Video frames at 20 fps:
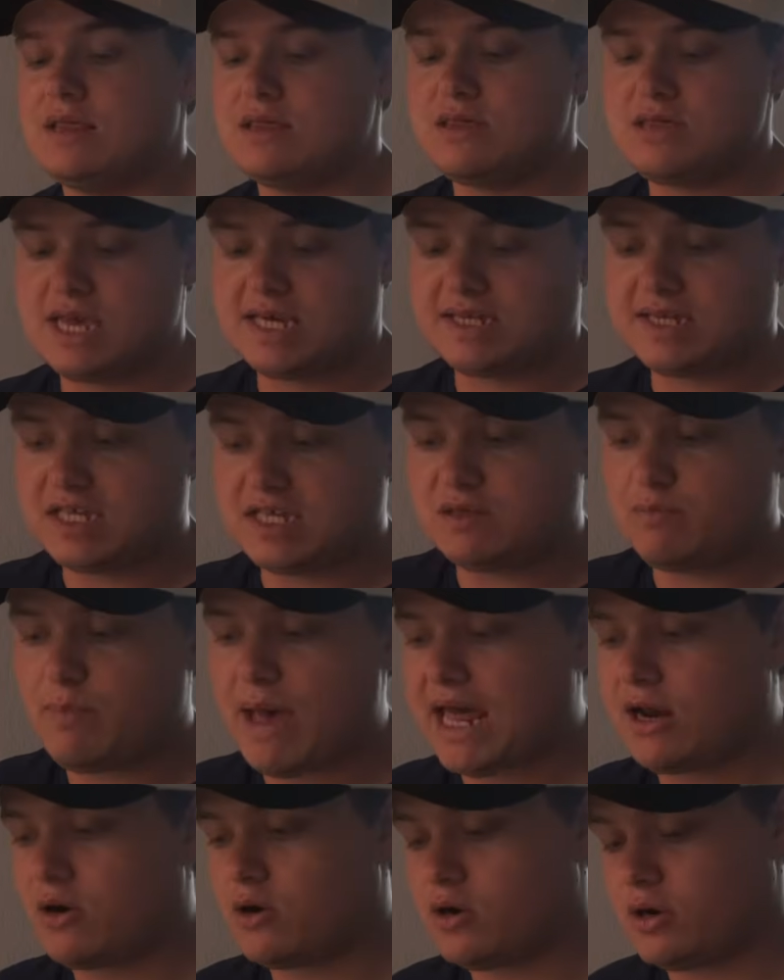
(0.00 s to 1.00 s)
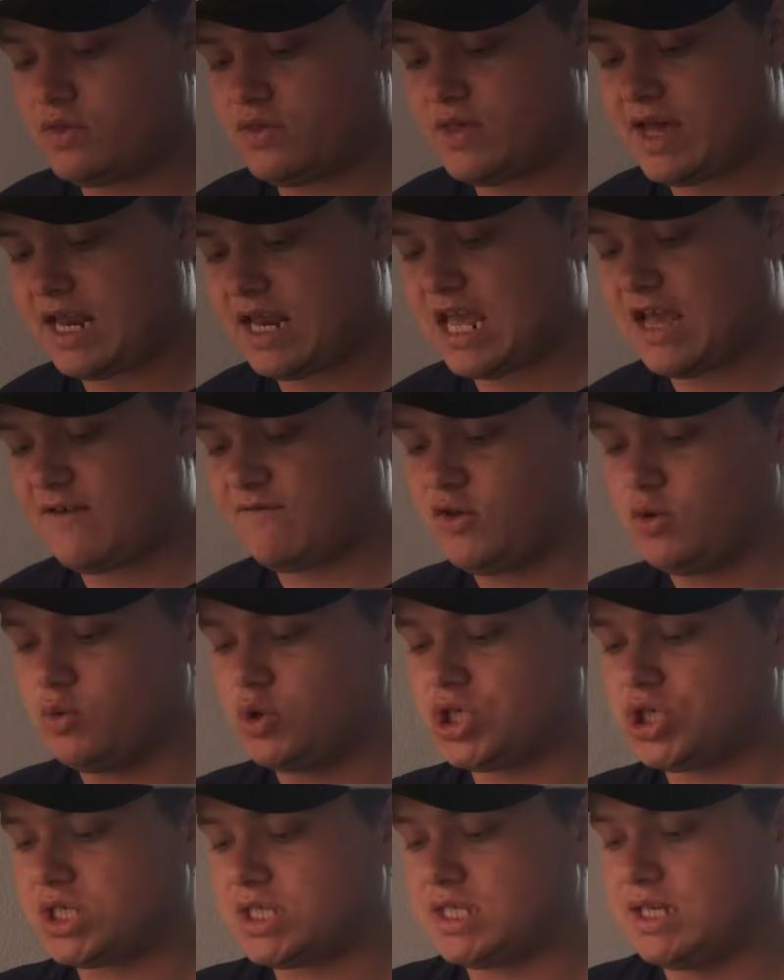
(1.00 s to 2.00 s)
This is better than if you
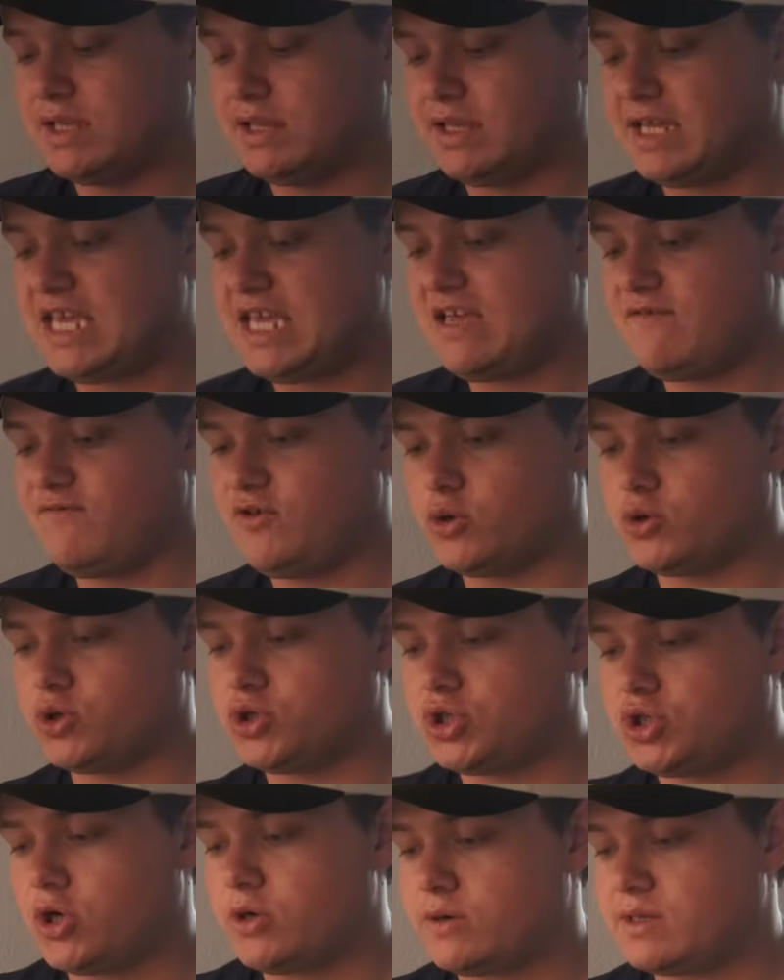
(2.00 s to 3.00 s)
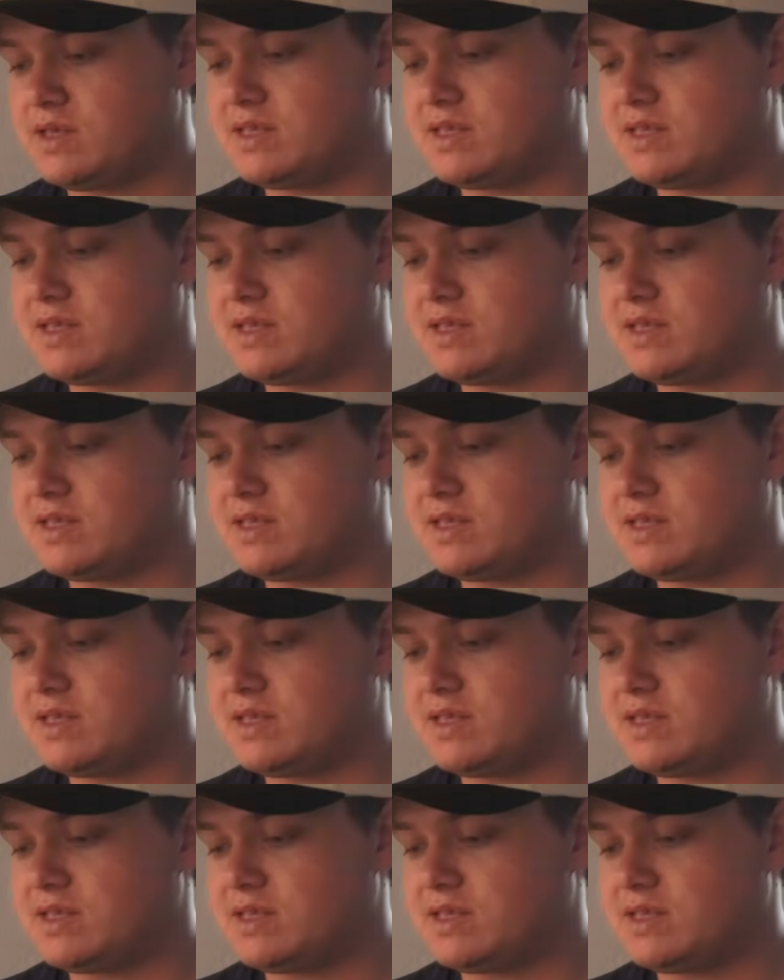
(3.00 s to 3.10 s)
just leave your shirt